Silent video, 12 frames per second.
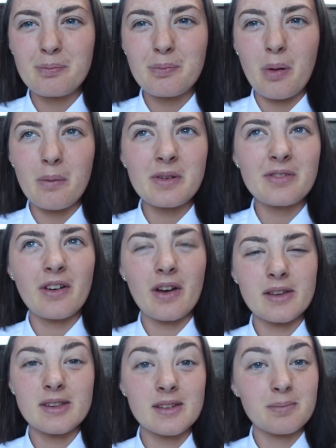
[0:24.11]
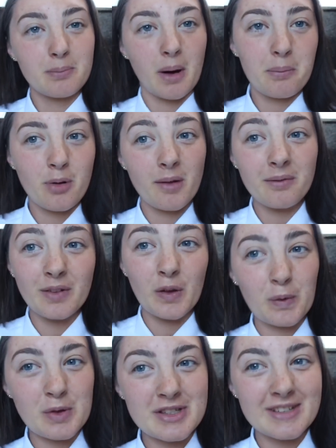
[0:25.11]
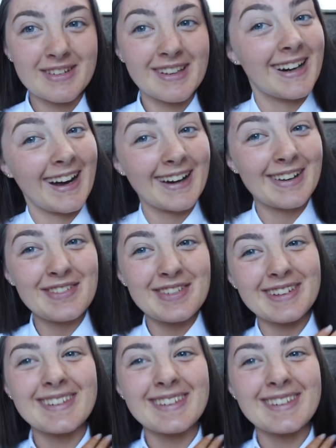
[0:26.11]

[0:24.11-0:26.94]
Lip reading: probably first is my prom vlog, which is tonight, and